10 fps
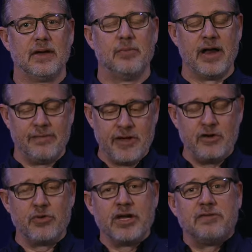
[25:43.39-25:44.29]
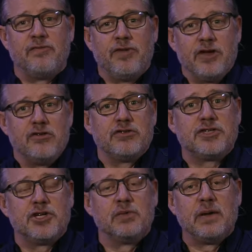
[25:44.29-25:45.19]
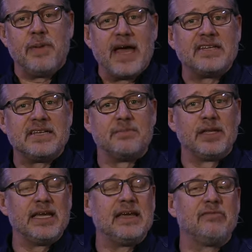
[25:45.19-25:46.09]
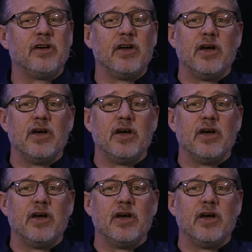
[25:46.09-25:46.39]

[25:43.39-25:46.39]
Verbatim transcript: But if you refuse to repent and believe,